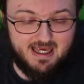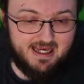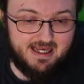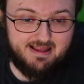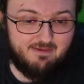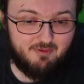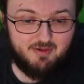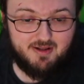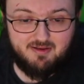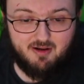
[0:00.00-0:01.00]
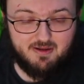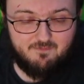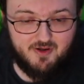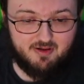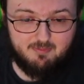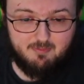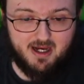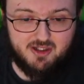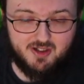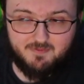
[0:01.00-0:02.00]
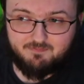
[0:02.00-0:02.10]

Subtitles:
He's never really sold the field as much.